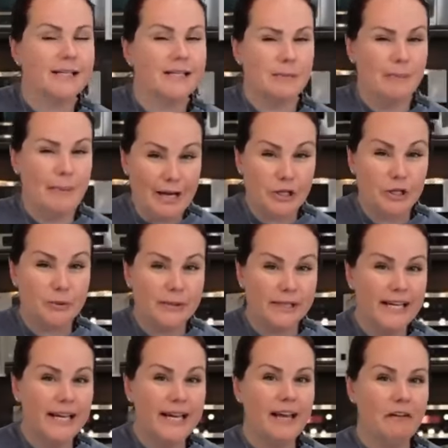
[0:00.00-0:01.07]

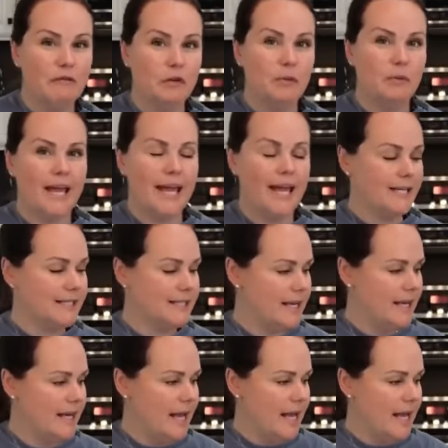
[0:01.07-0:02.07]
especially if you get